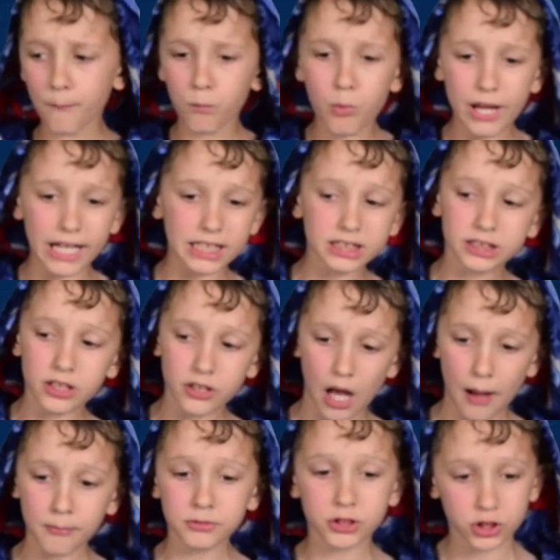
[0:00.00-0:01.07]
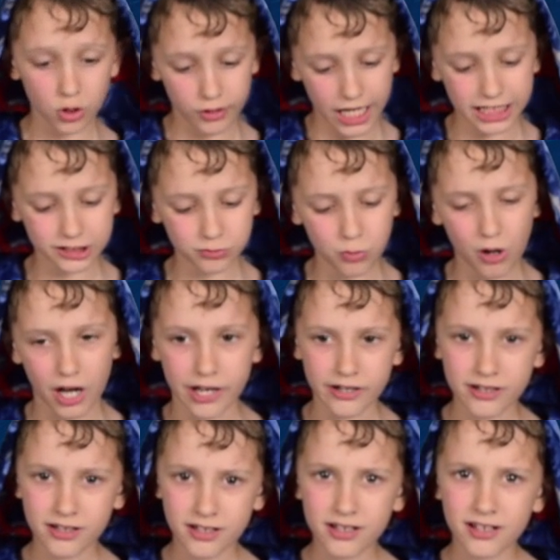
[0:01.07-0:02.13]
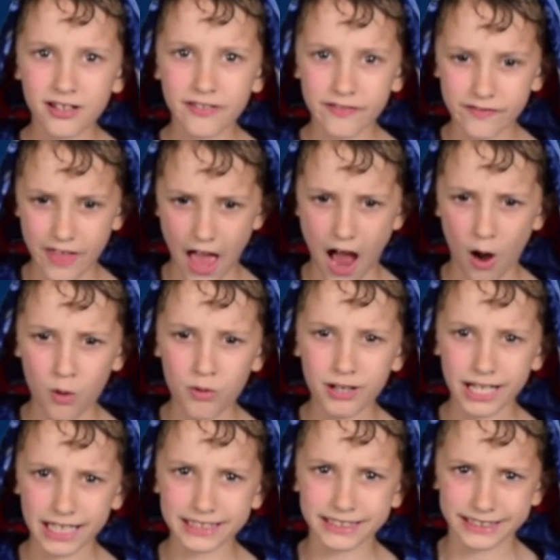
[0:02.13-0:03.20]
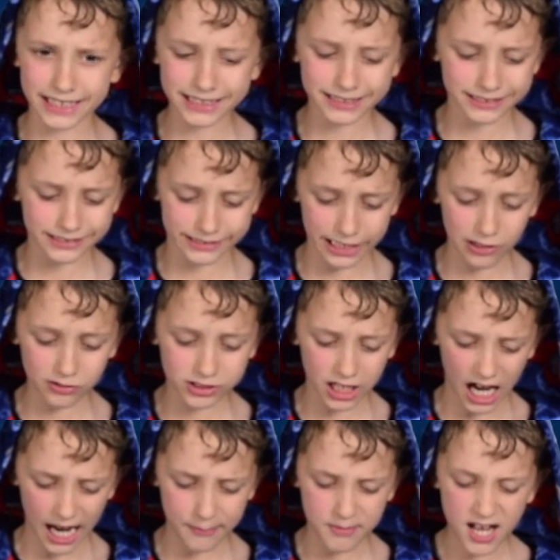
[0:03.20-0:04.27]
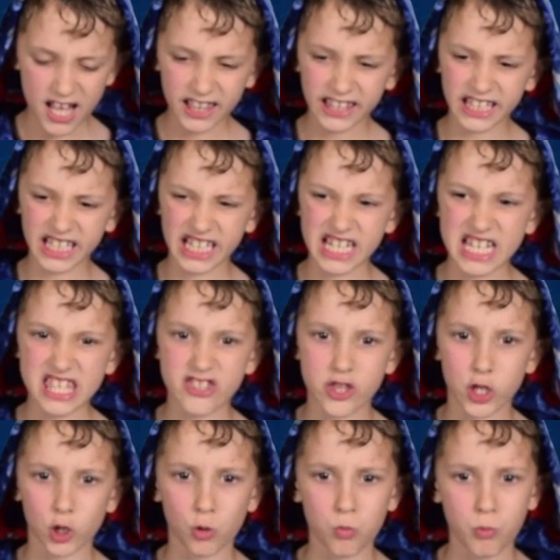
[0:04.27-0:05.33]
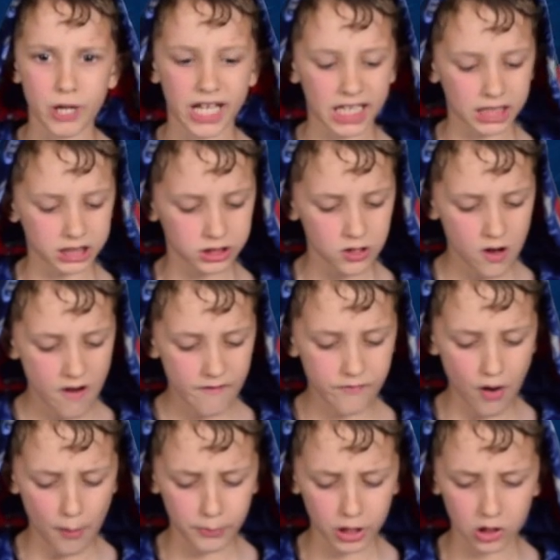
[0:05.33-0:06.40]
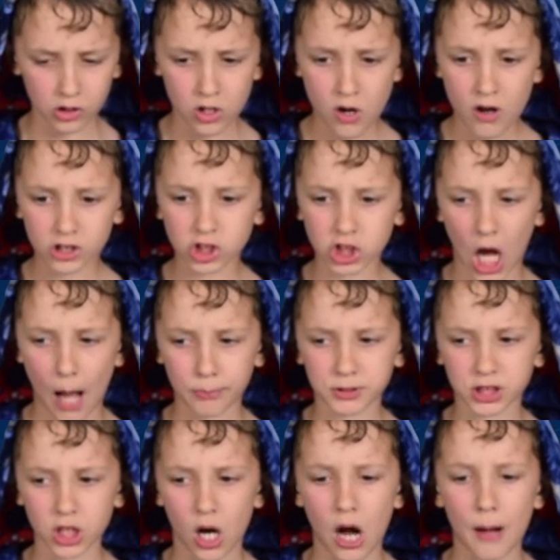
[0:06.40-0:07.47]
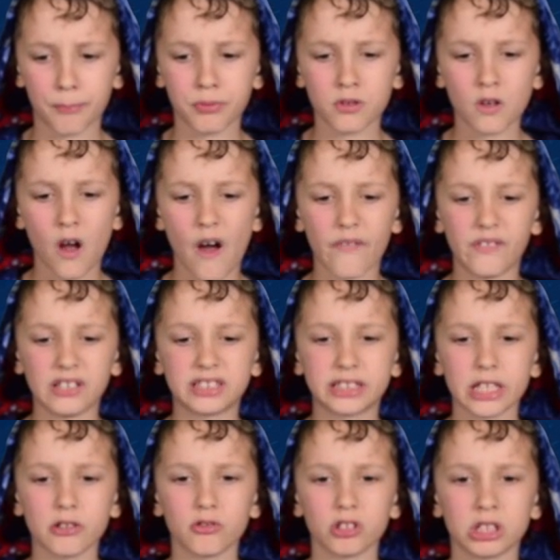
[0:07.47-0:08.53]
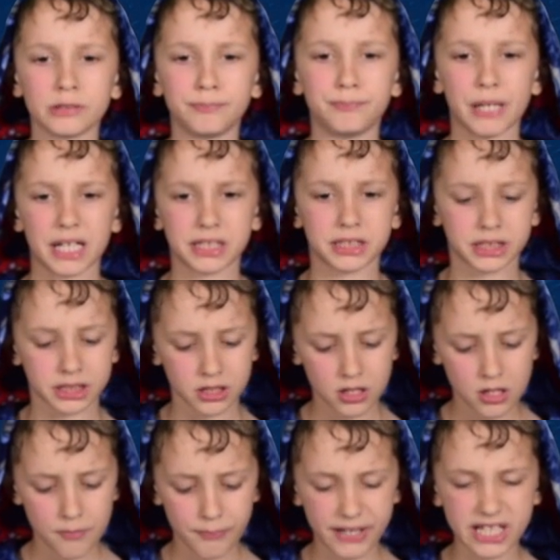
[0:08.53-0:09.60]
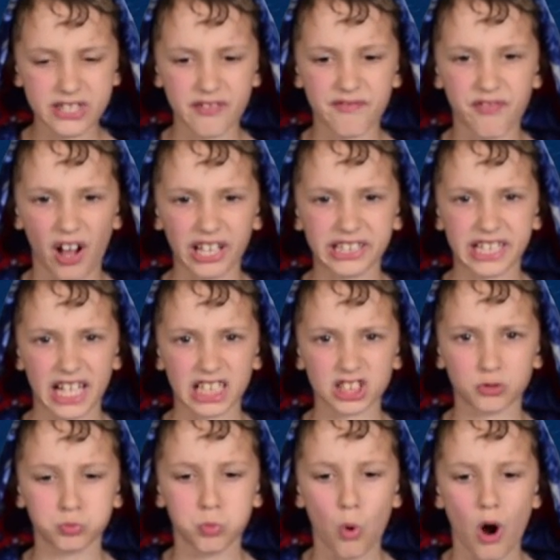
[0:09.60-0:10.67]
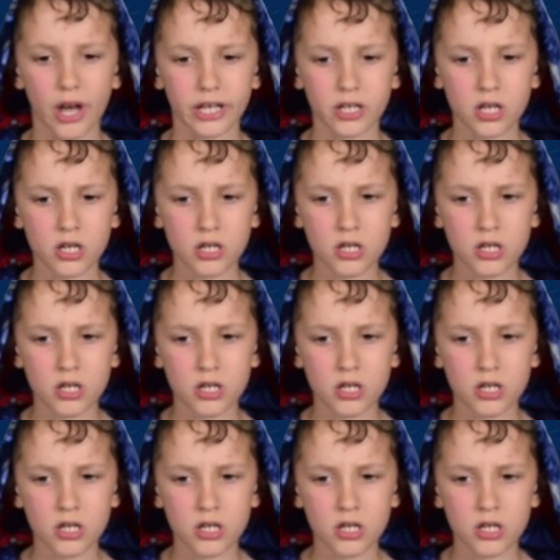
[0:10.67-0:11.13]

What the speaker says: wings to them. So guess what? Now it's their time to eat their wings from their chops up of the Steelers' bits because the Vikings won